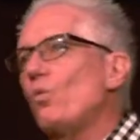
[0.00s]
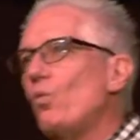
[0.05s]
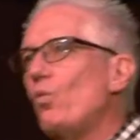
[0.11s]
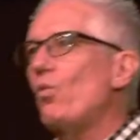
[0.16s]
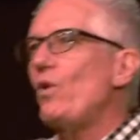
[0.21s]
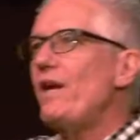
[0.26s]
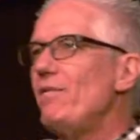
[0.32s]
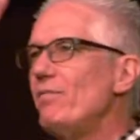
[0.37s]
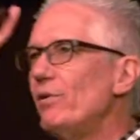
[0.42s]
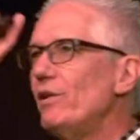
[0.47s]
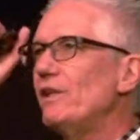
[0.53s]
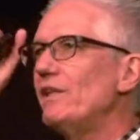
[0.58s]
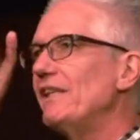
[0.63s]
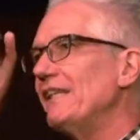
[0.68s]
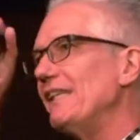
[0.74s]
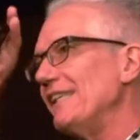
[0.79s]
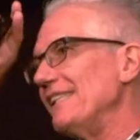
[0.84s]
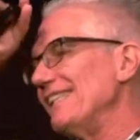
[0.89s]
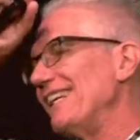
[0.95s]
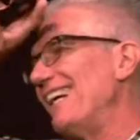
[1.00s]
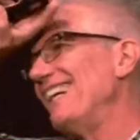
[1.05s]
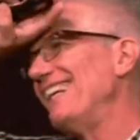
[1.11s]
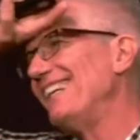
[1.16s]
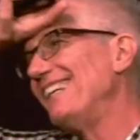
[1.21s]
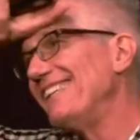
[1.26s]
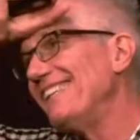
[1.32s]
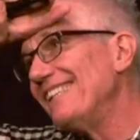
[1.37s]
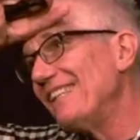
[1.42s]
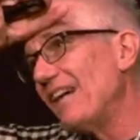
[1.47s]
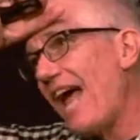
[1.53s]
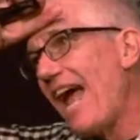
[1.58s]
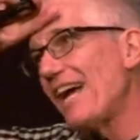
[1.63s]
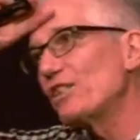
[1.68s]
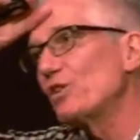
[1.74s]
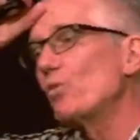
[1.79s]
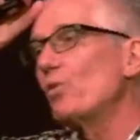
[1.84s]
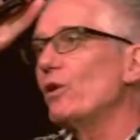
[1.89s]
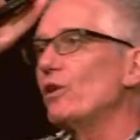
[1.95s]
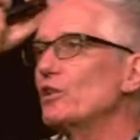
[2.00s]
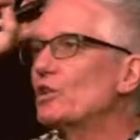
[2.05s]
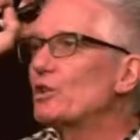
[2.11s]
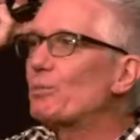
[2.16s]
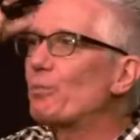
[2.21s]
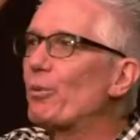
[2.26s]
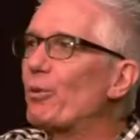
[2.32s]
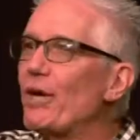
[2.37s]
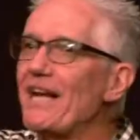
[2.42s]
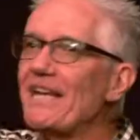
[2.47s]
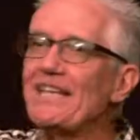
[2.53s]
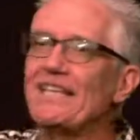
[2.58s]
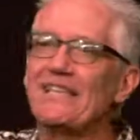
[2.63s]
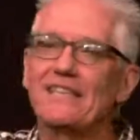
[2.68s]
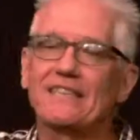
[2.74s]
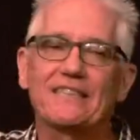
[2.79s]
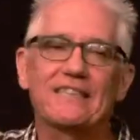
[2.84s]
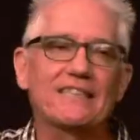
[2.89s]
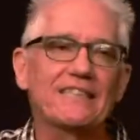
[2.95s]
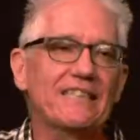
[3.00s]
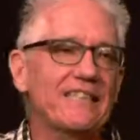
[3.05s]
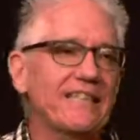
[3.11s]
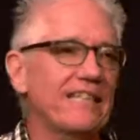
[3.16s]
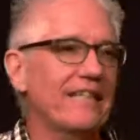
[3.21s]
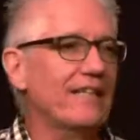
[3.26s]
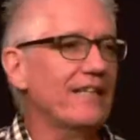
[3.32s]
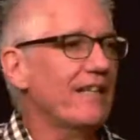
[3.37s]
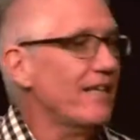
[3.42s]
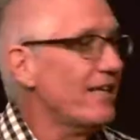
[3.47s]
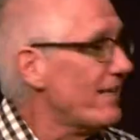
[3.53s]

we really, as we're spreading the seed,